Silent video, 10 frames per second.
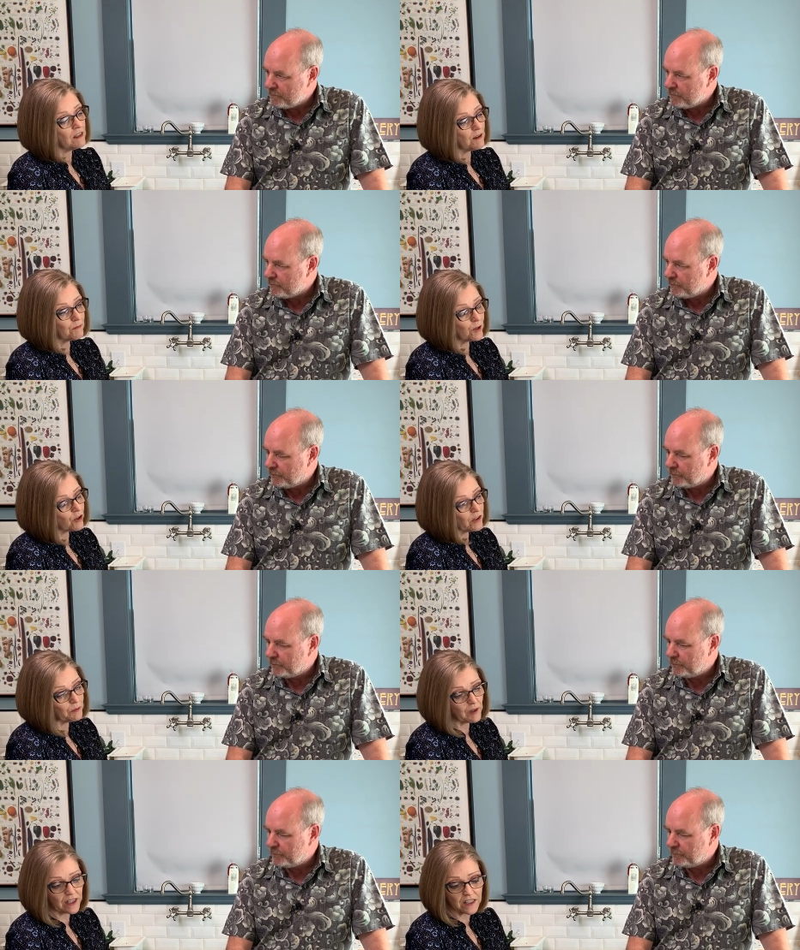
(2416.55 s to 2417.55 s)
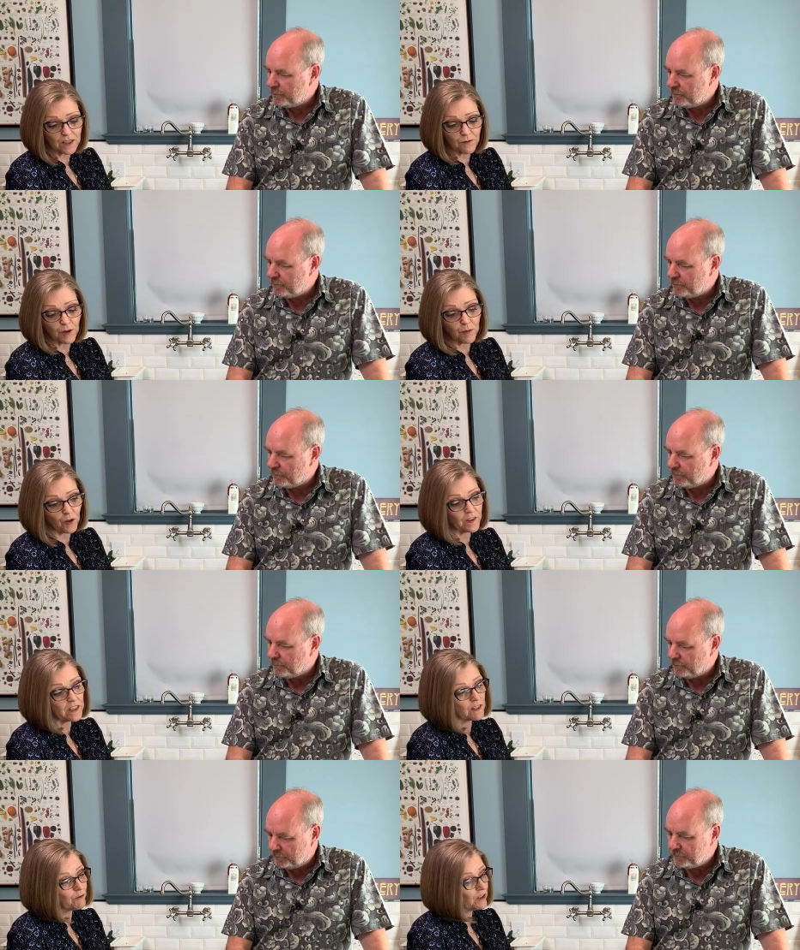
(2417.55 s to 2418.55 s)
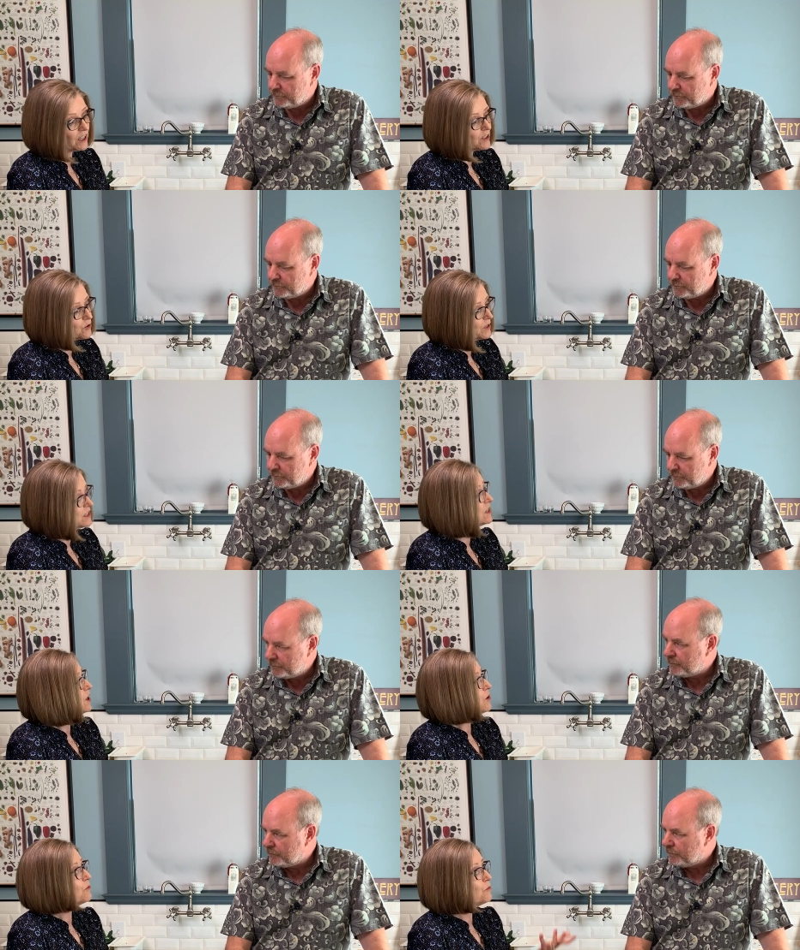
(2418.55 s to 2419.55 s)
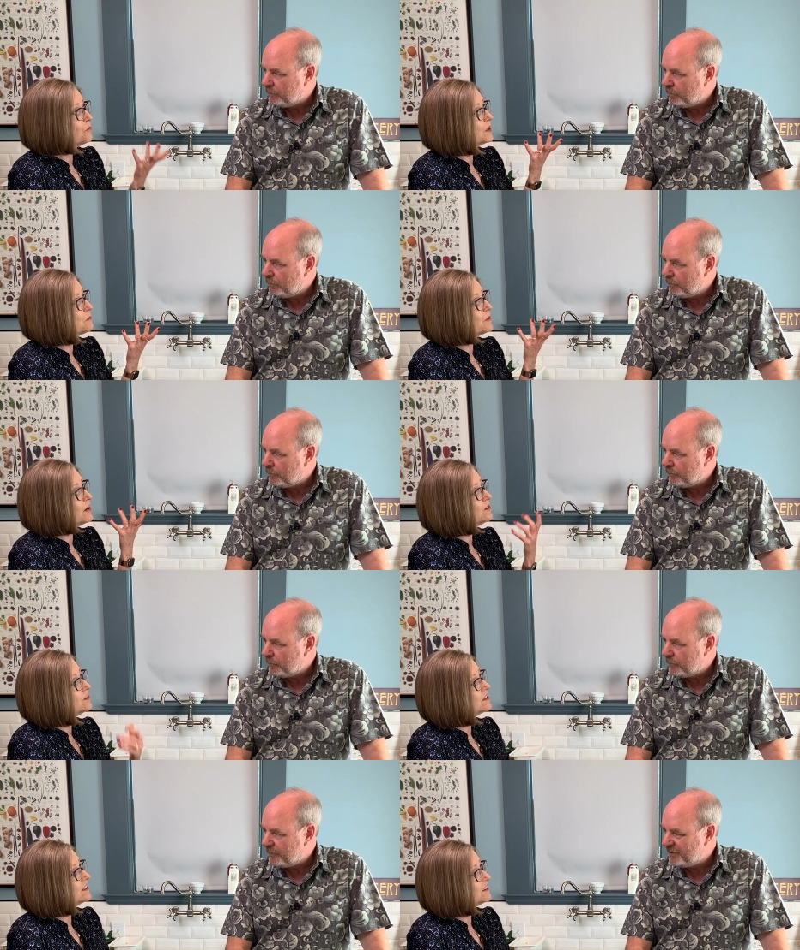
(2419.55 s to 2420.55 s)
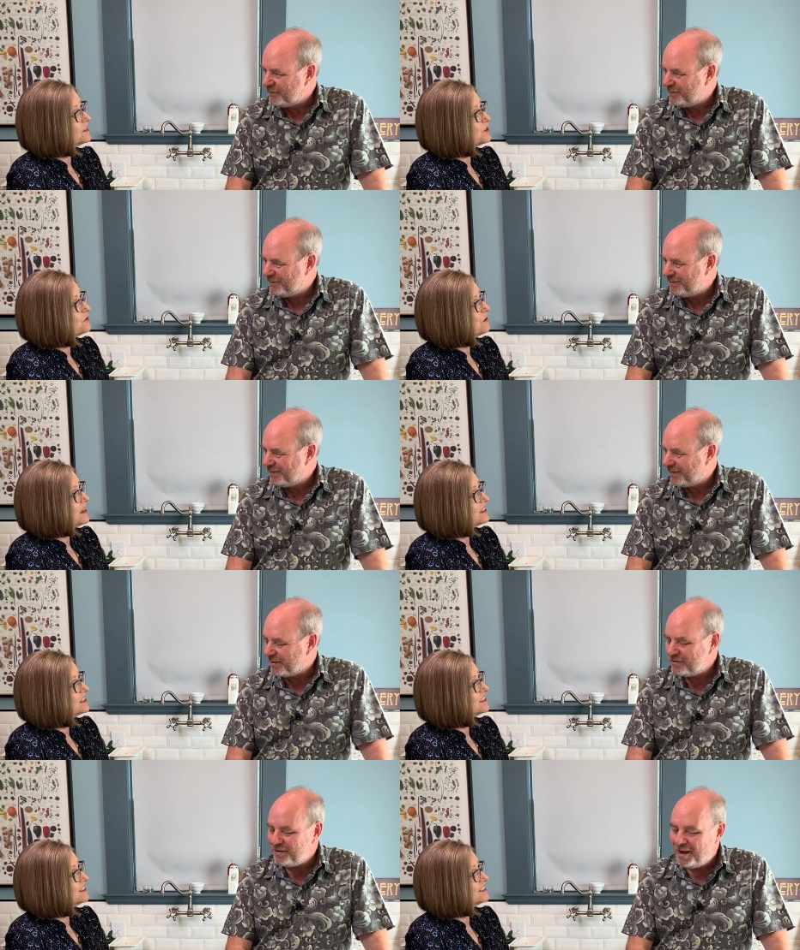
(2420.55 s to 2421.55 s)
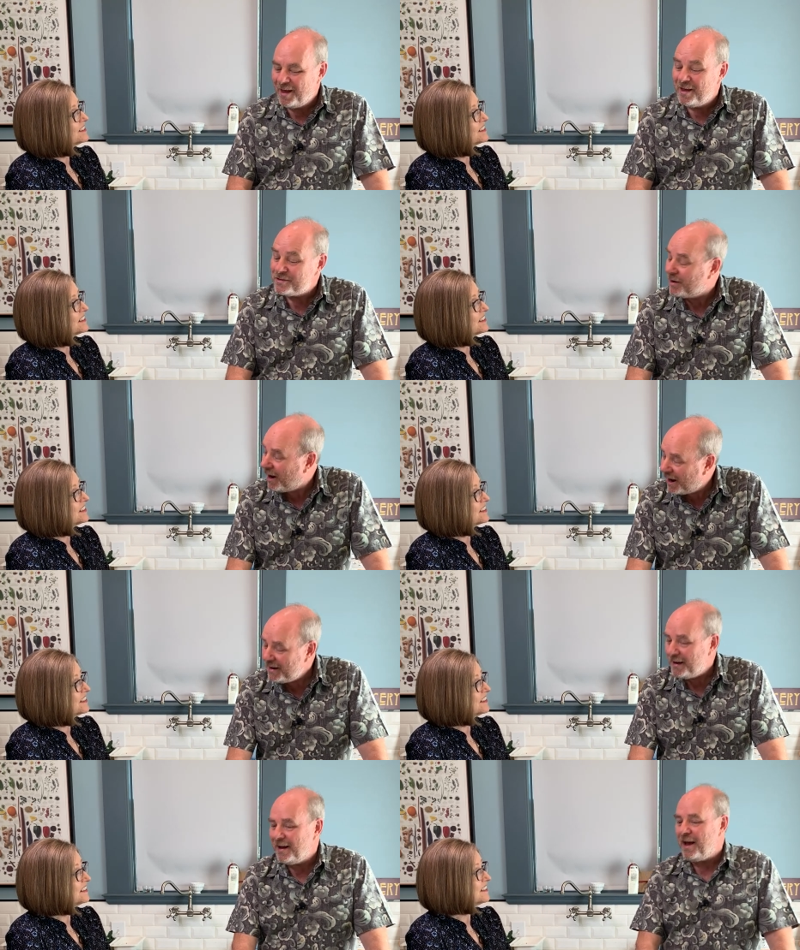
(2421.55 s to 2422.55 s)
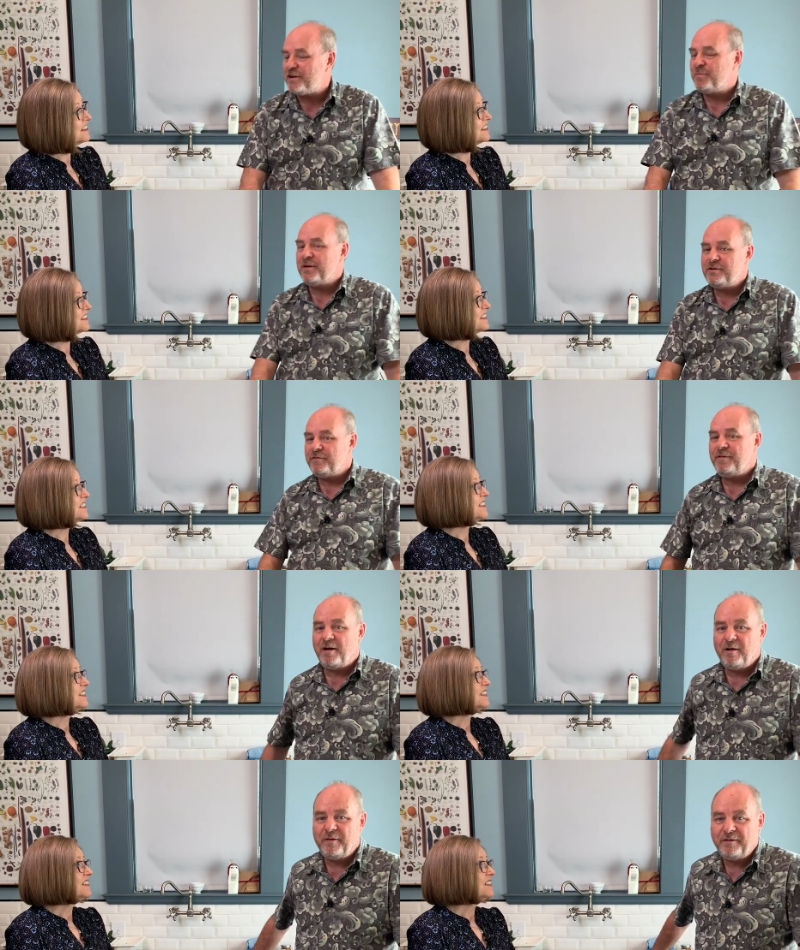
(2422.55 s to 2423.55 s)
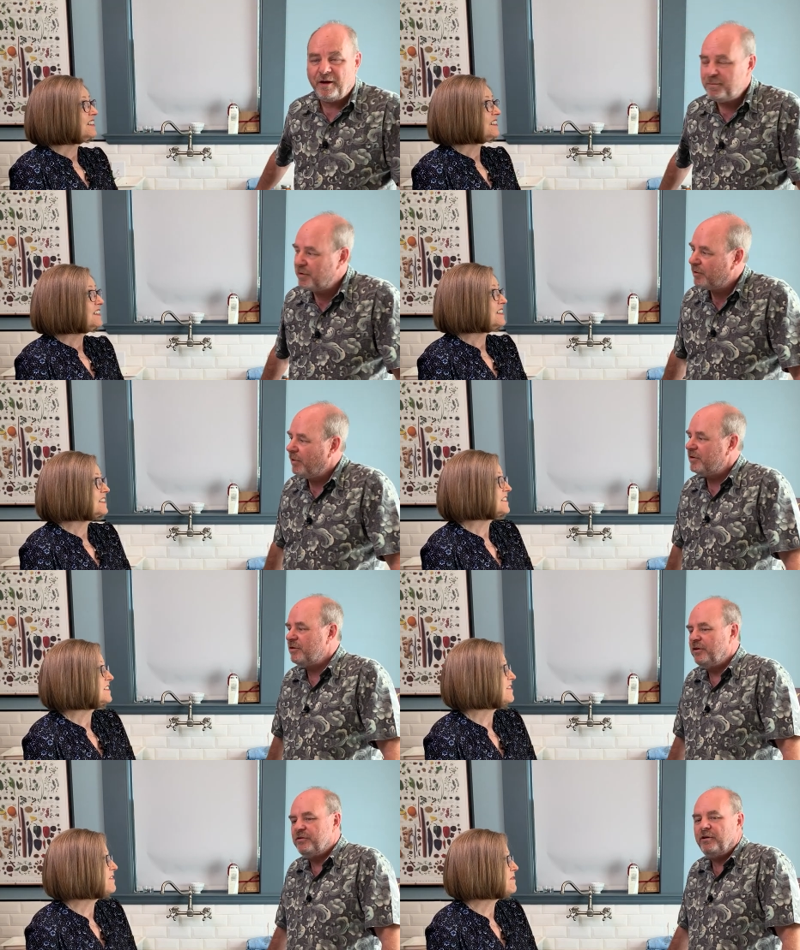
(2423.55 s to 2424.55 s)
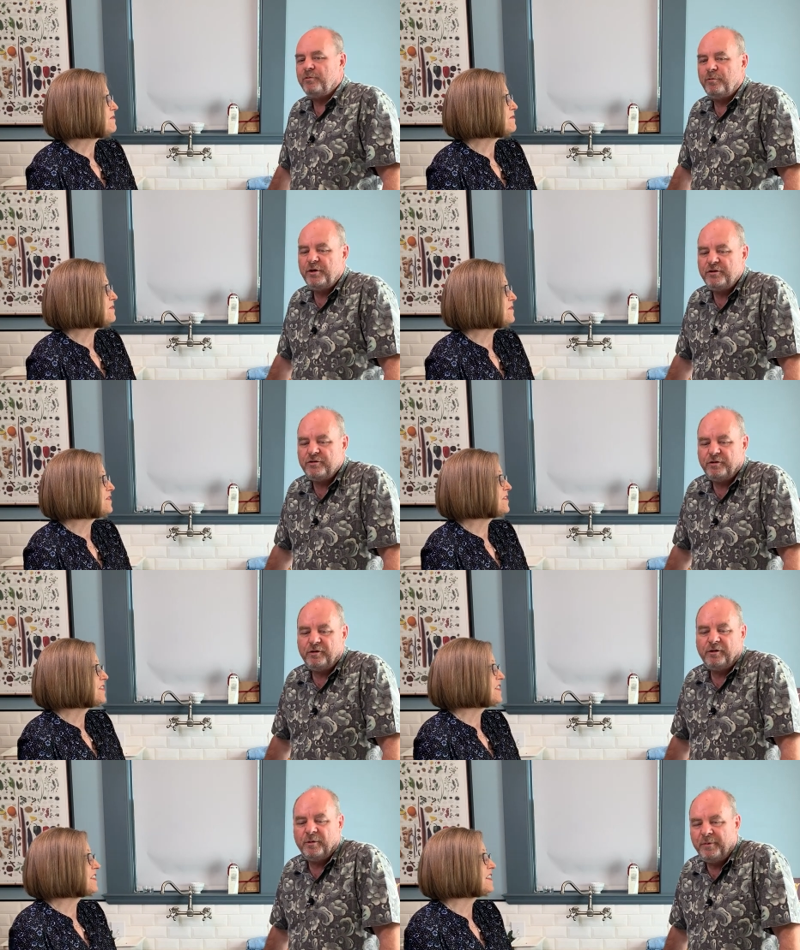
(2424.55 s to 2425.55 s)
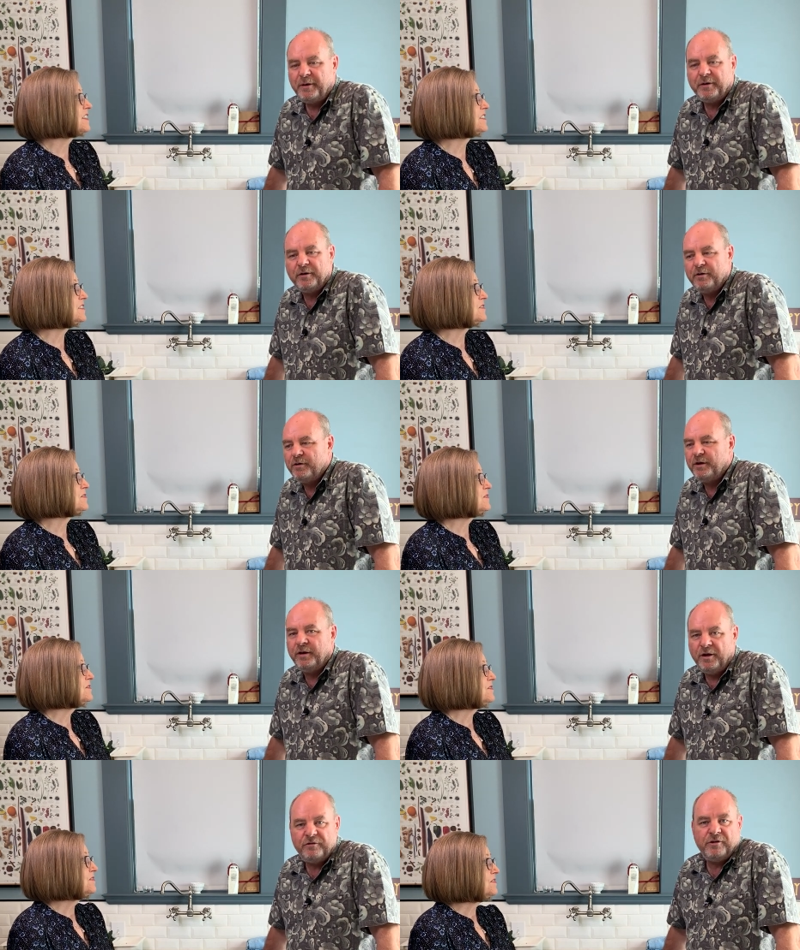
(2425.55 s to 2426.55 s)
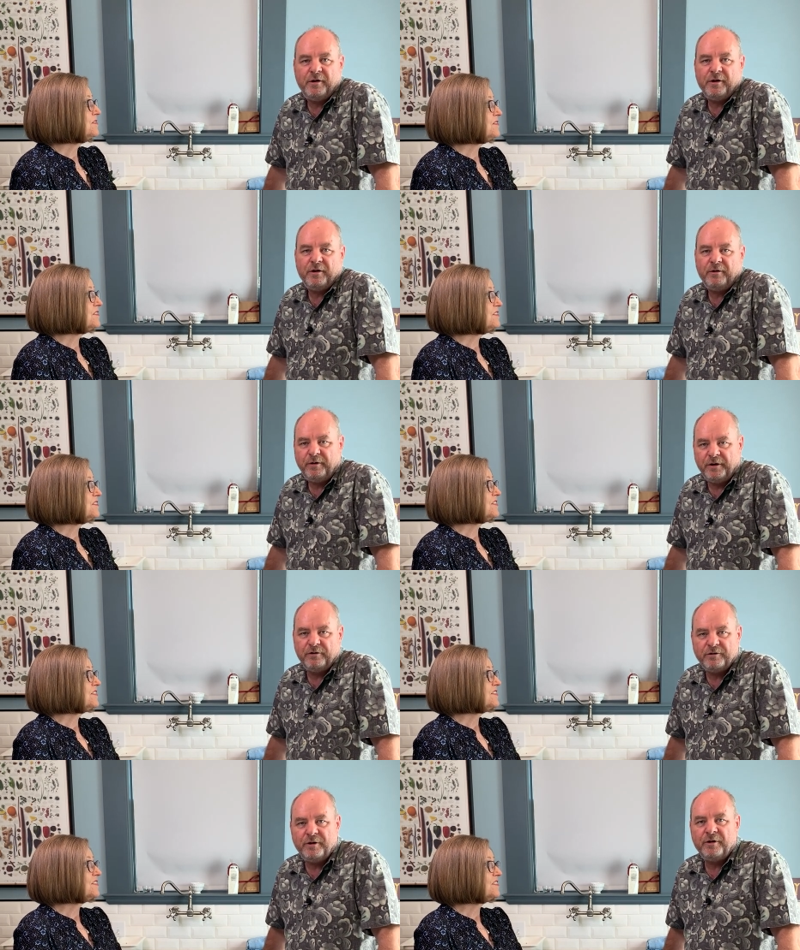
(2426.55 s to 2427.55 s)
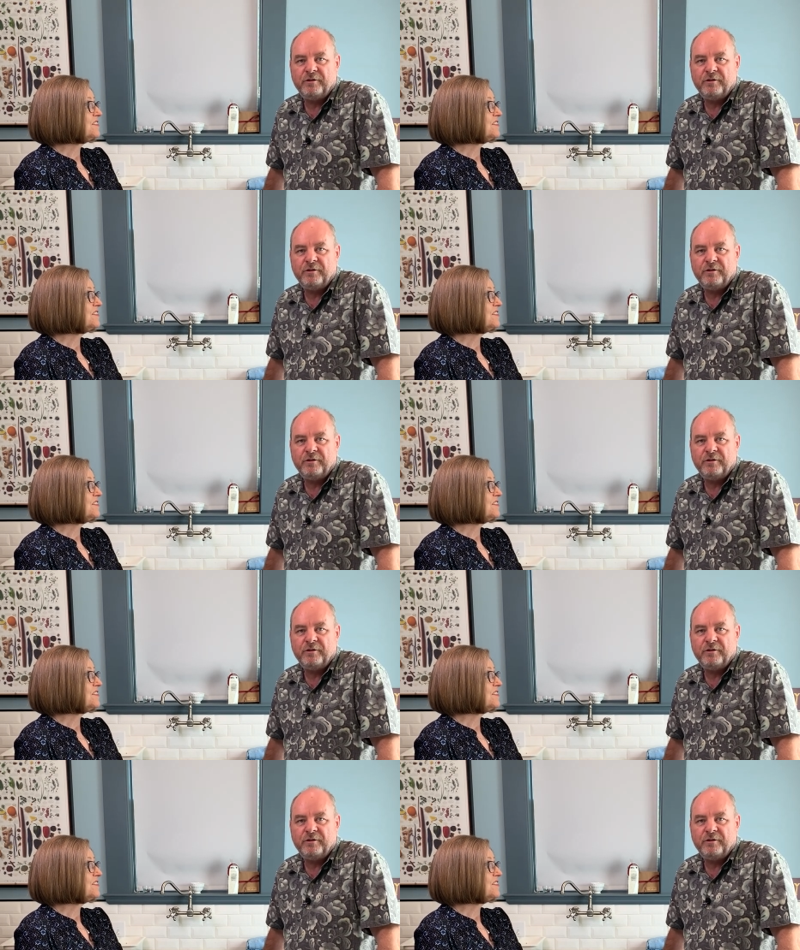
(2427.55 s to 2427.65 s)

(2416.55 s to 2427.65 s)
Speaker 1: um, curry blends from all these different countries. What about the U.S.?
Speaker 2: So I ask myself that all the time, and the question is: In regional American cooking, is there a curry? Is there a,